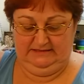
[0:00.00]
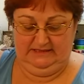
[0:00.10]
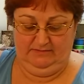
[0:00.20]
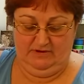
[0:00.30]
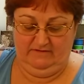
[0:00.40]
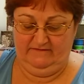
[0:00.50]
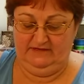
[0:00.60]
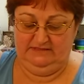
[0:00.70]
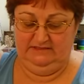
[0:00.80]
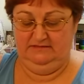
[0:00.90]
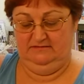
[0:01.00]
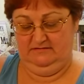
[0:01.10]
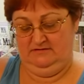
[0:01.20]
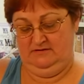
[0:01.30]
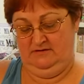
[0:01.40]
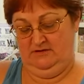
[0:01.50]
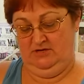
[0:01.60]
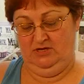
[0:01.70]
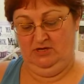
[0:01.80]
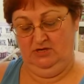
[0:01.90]
Steampunk faces.
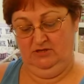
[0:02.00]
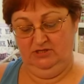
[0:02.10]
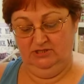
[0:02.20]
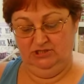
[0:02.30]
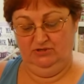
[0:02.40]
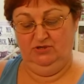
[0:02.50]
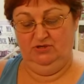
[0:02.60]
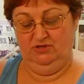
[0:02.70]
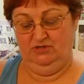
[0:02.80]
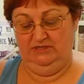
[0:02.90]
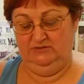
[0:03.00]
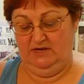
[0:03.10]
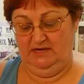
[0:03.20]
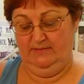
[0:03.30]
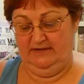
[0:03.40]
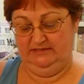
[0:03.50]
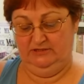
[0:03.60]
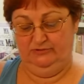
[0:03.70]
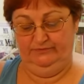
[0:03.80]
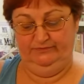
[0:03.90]
The Joker is riding a
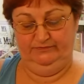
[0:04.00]
bicycle.